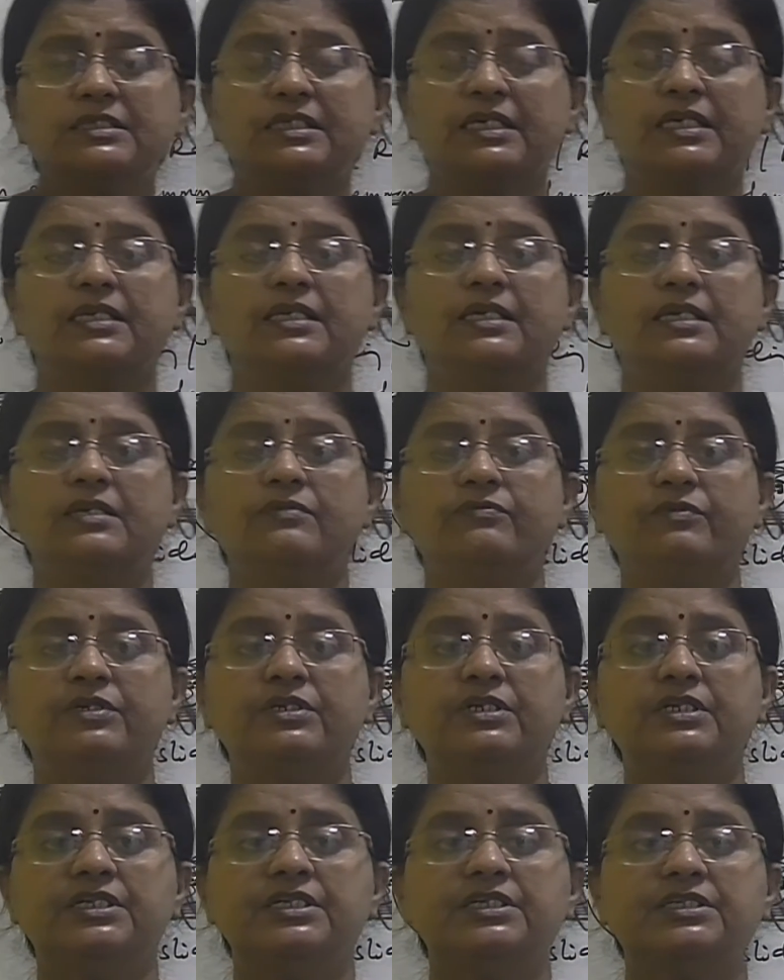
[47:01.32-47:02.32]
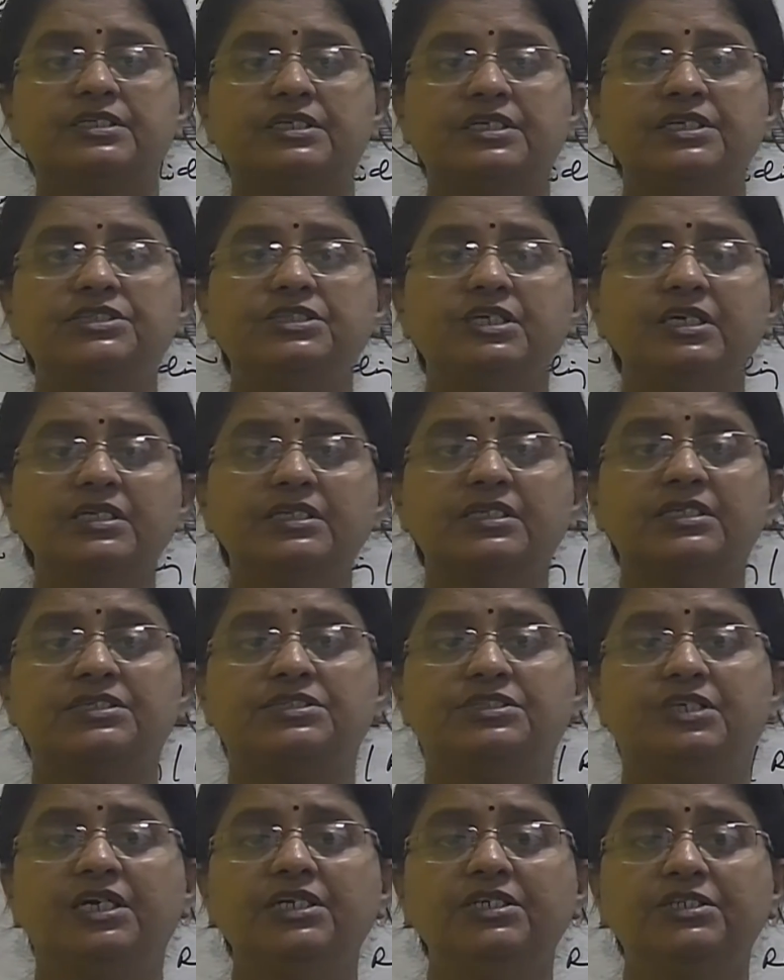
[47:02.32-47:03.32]
signal, when it is reaching this
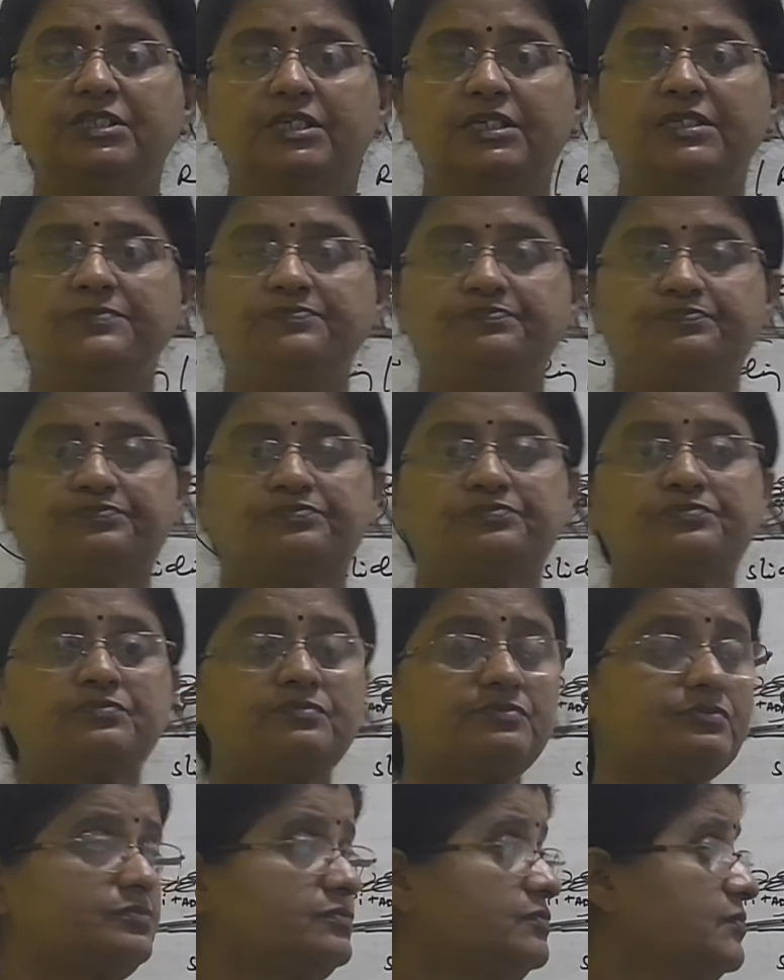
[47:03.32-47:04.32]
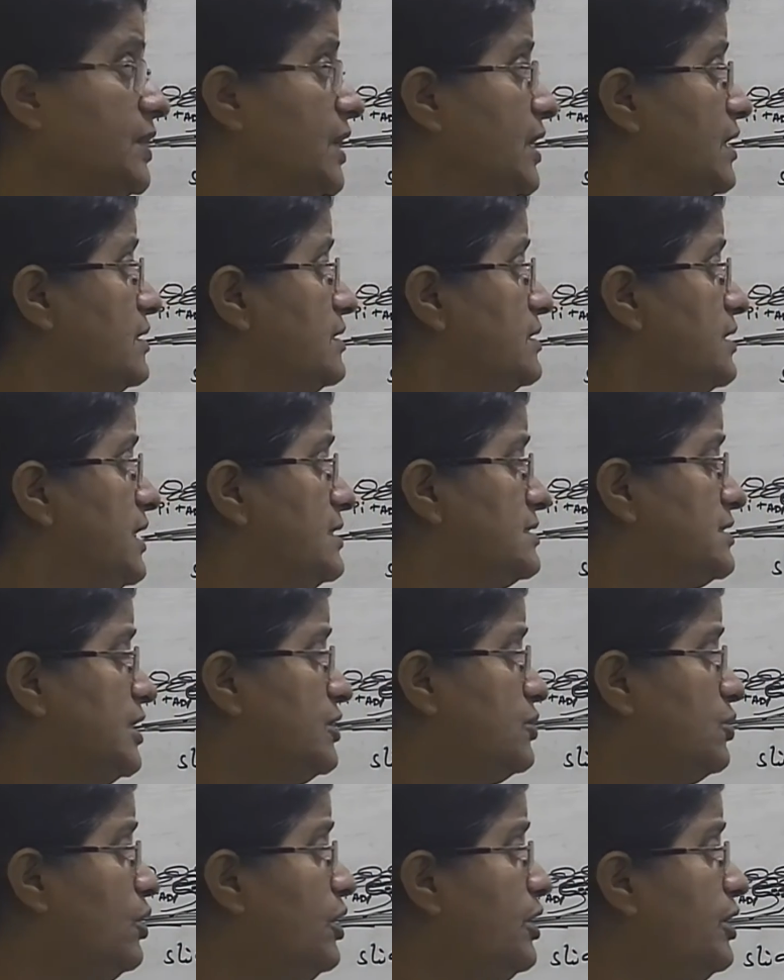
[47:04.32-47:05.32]
junction, as I
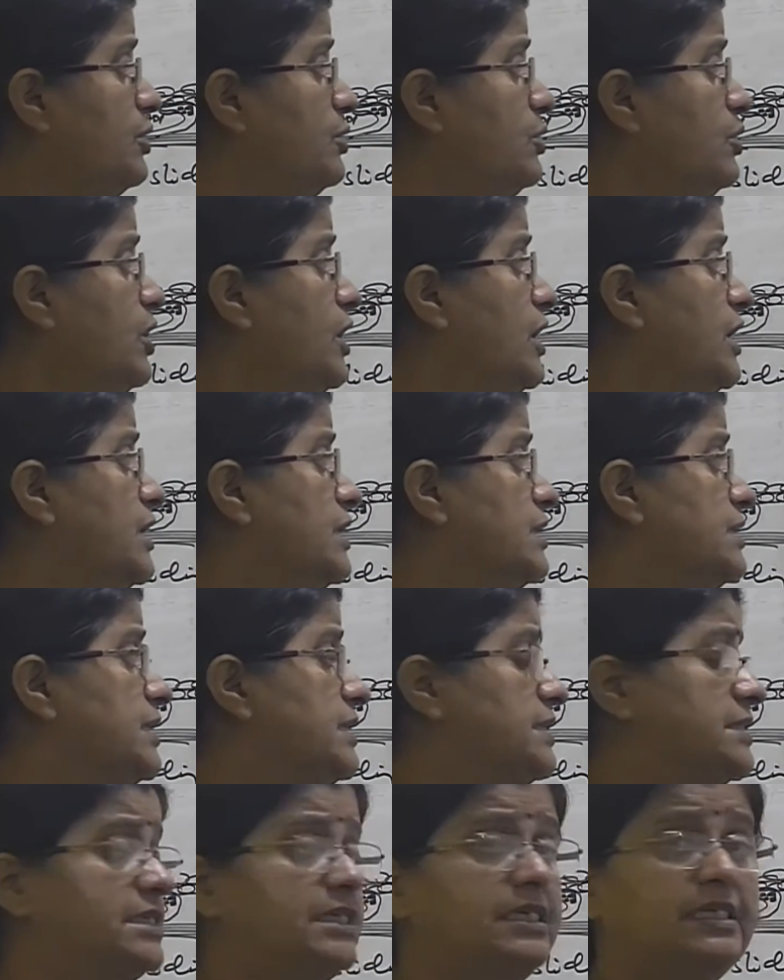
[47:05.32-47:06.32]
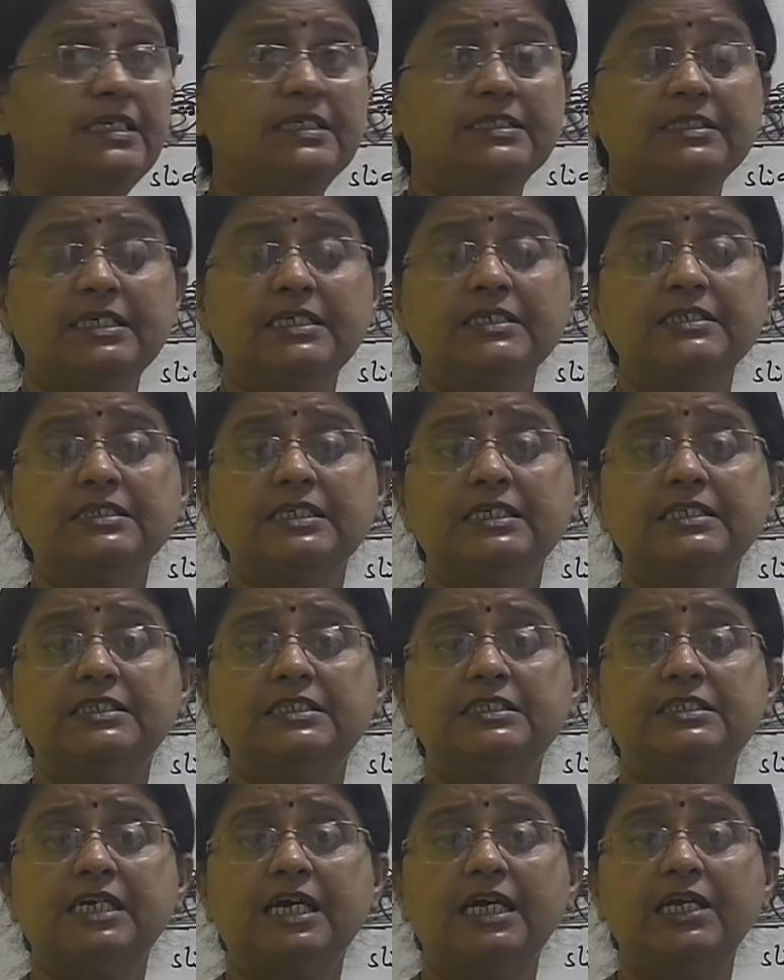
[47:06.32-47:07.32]
told you, this releases
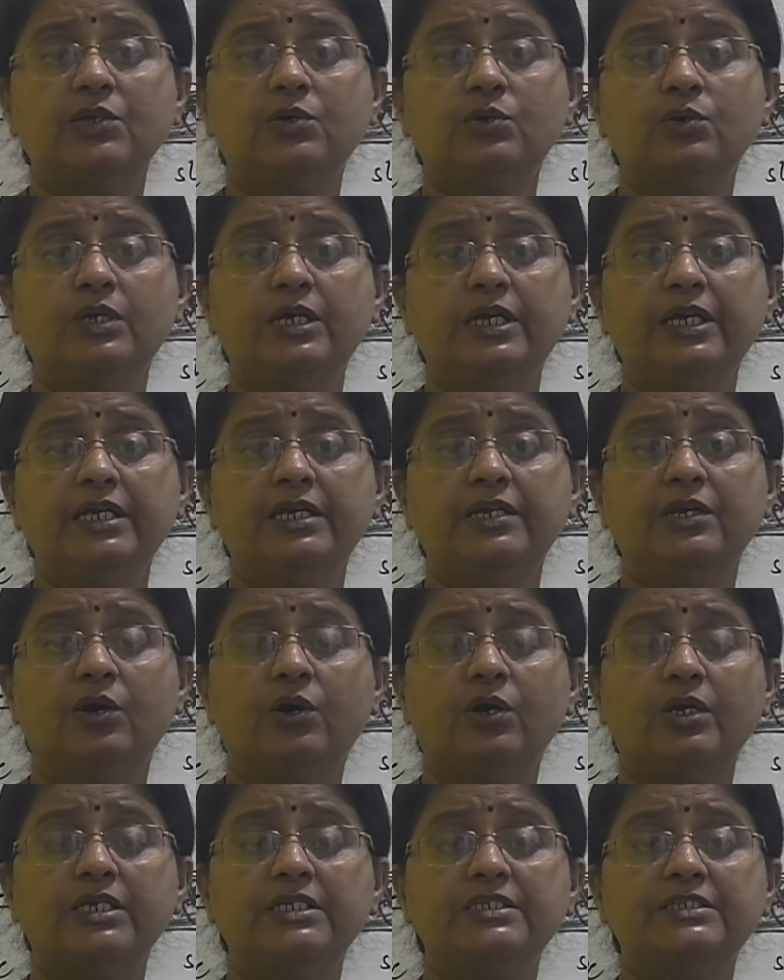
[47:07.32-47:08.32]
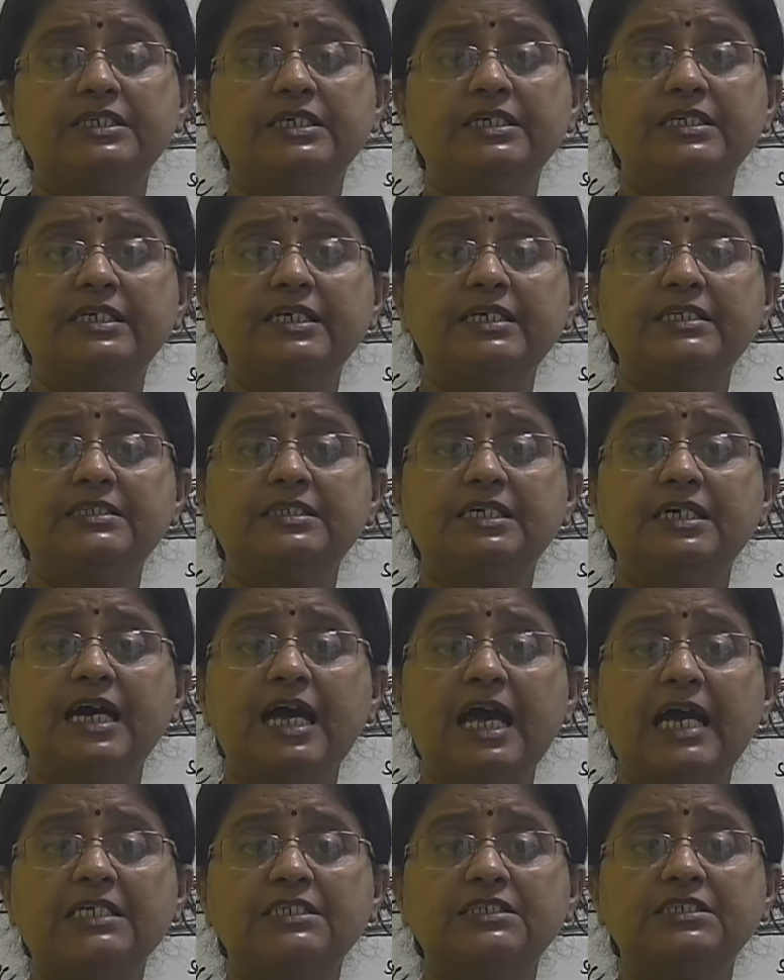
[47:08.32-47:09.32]
acetylcholine, or it generates the
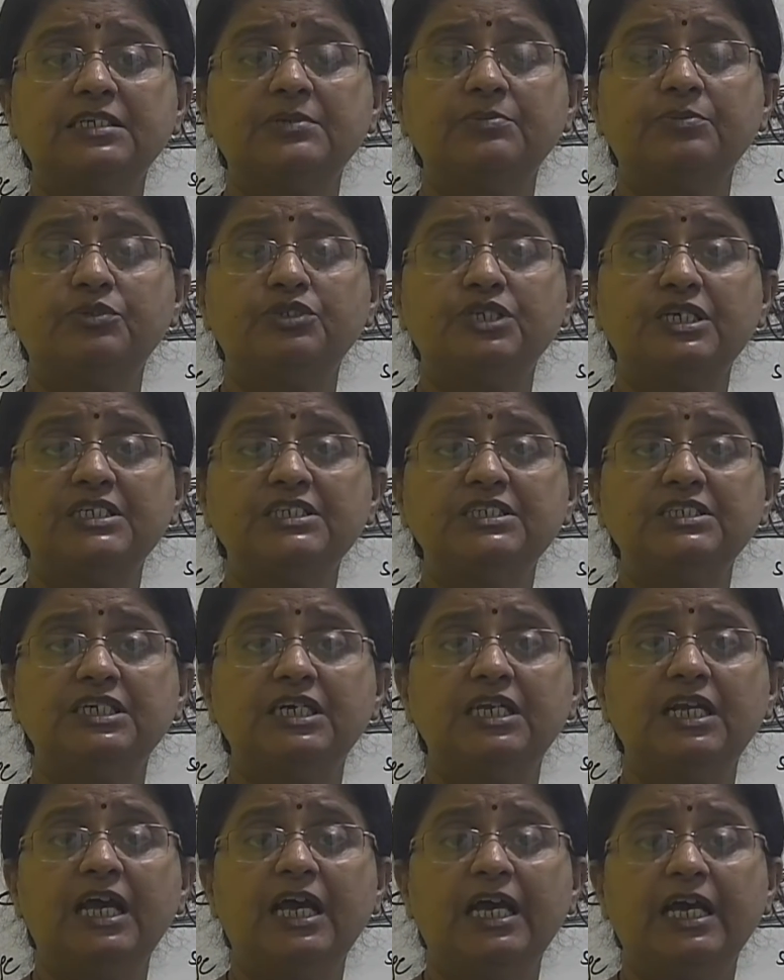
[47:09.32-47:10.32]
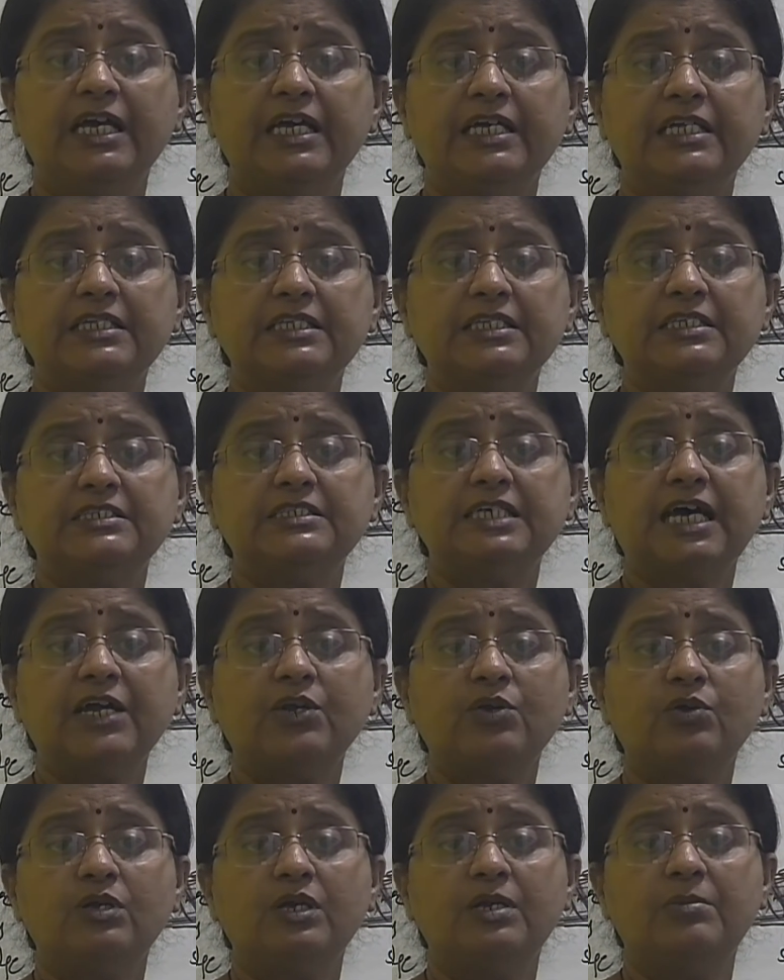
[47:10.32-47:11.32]
action potential in this
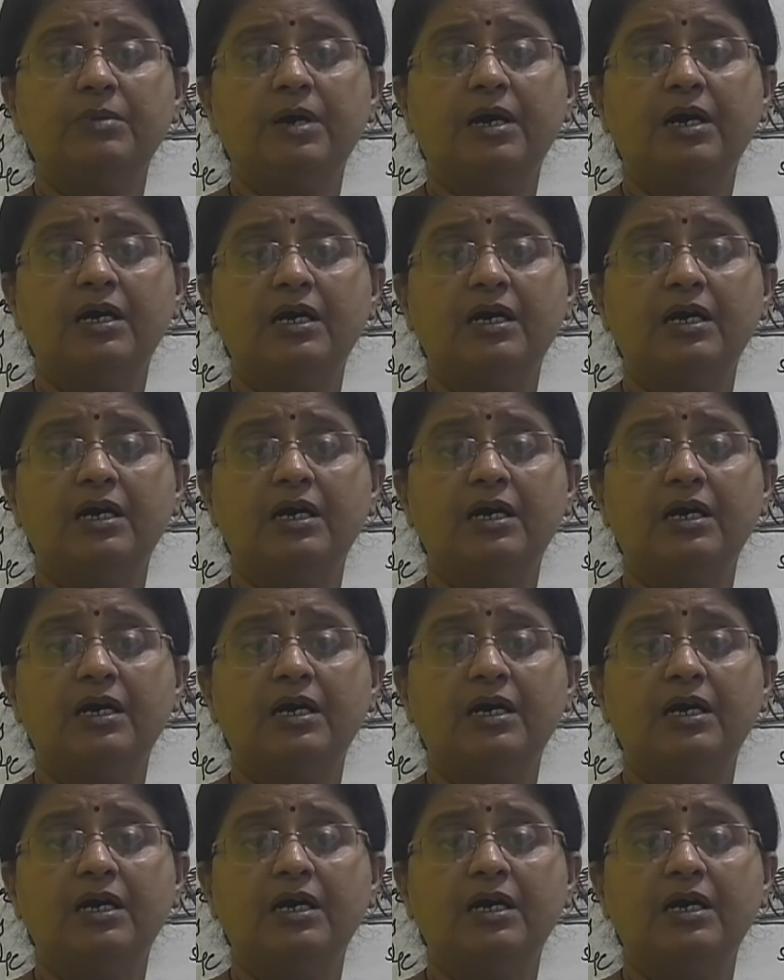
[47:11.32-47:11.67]
sarcolemma,